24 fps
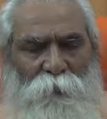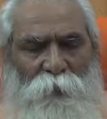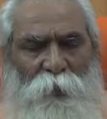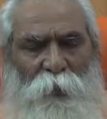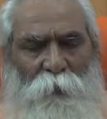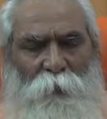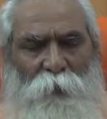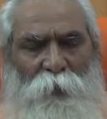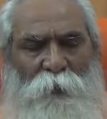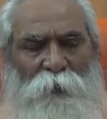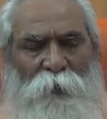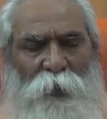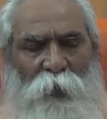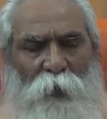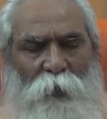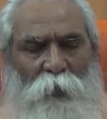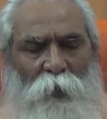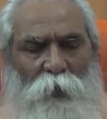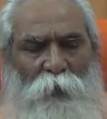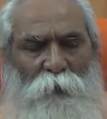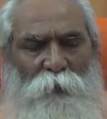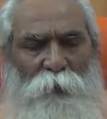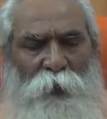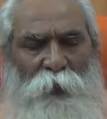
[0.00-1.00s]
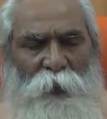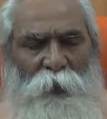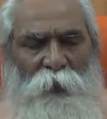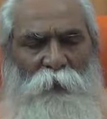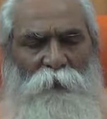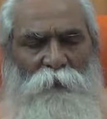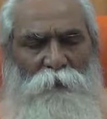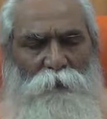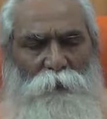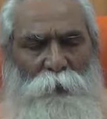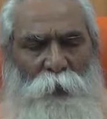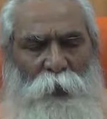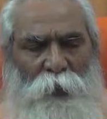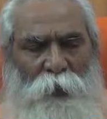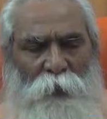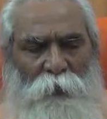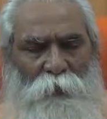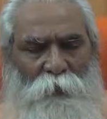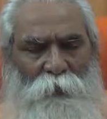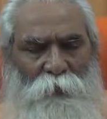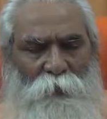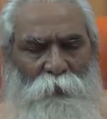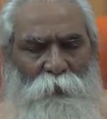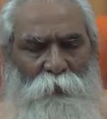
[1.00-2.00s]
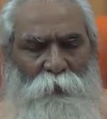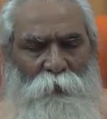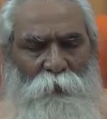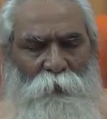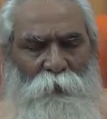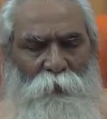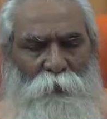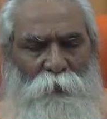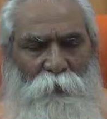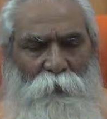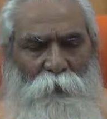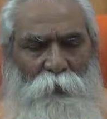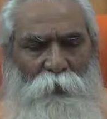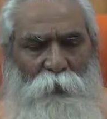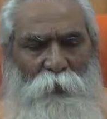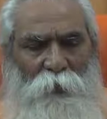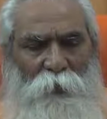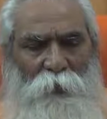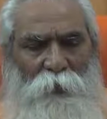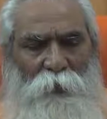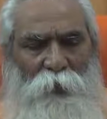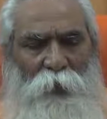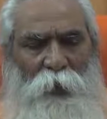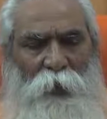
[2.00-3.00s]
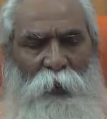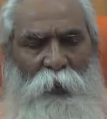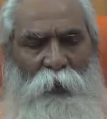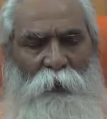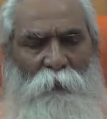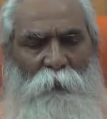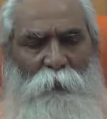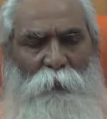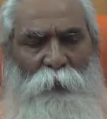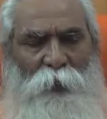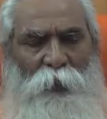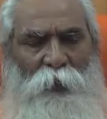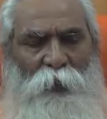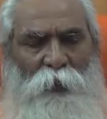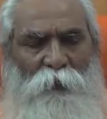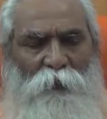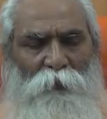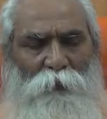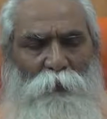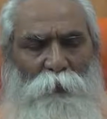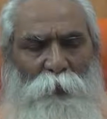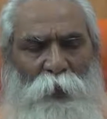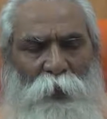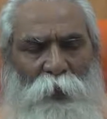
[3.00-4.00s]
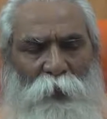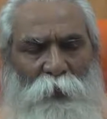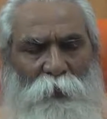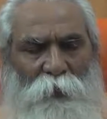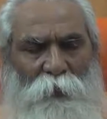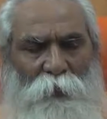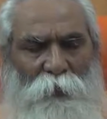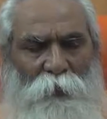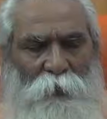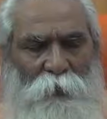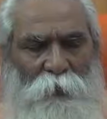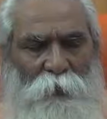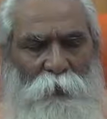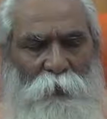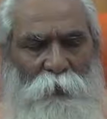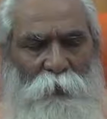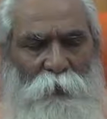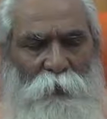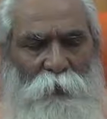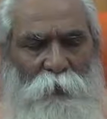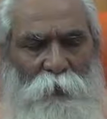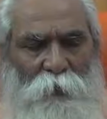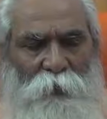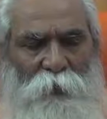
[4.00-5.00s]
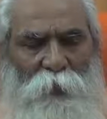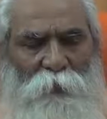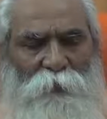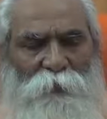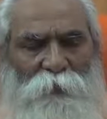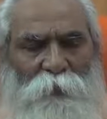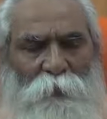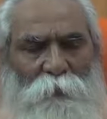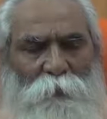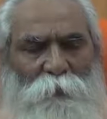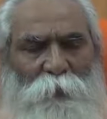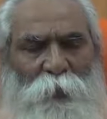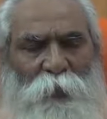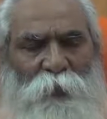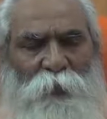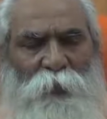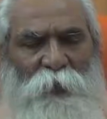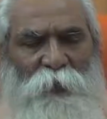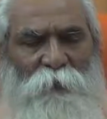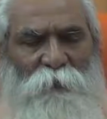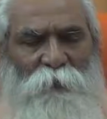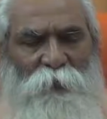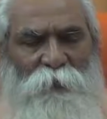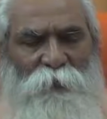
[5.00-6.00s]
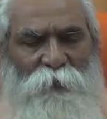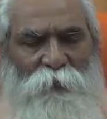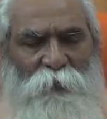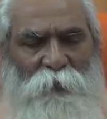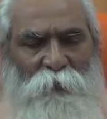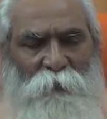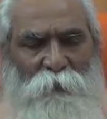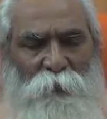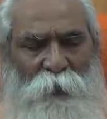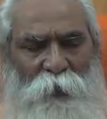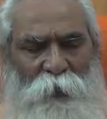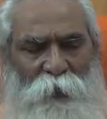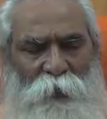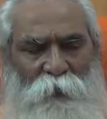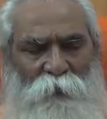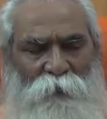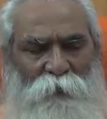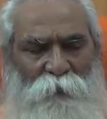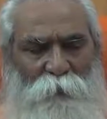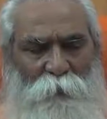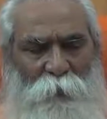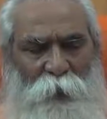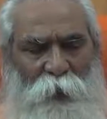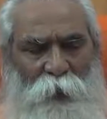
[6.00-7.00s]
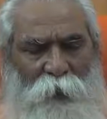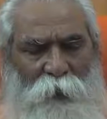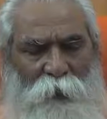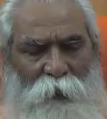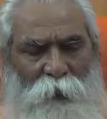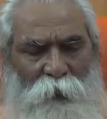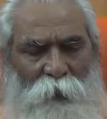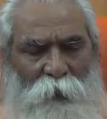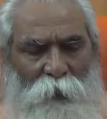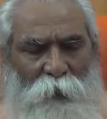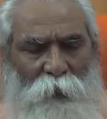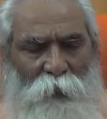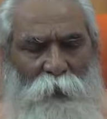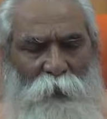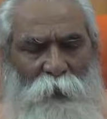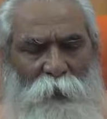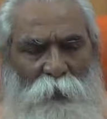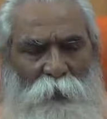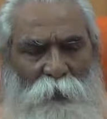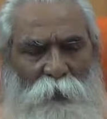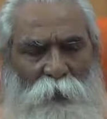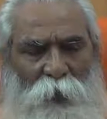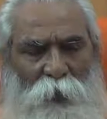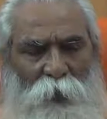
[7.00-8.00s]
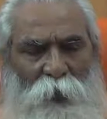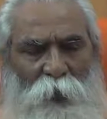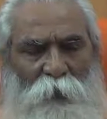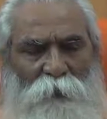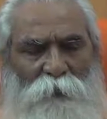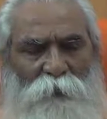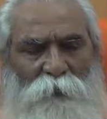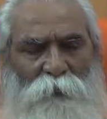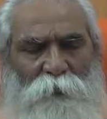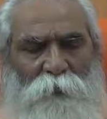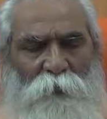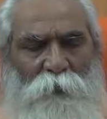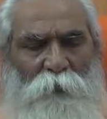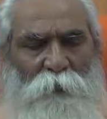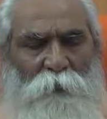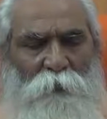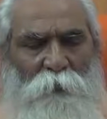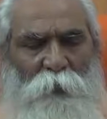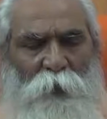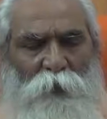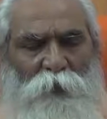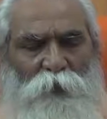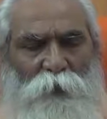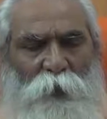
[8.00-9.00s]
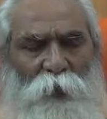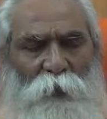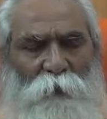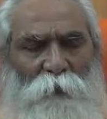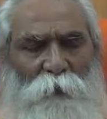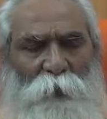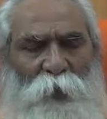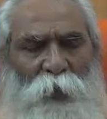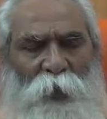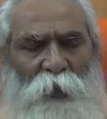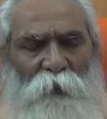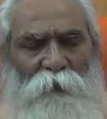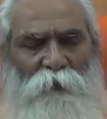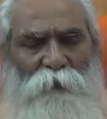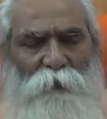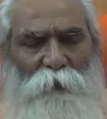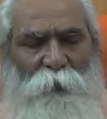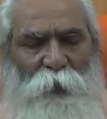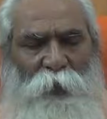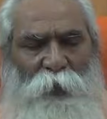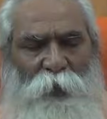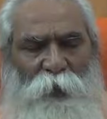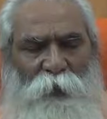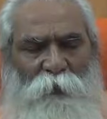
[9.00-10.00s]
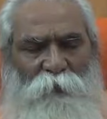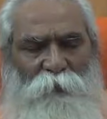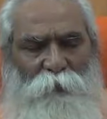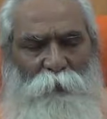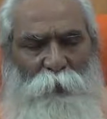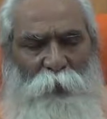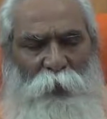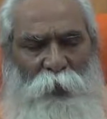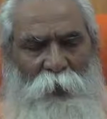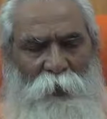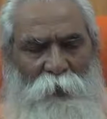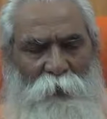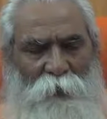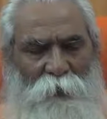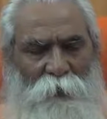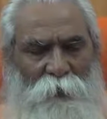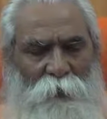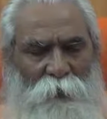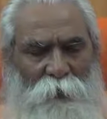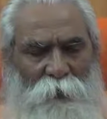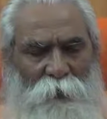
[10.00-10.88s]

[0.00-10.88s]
the brotherhood will spread, the love will spread, the sympathy will spread, the rest mutual bliss will spread,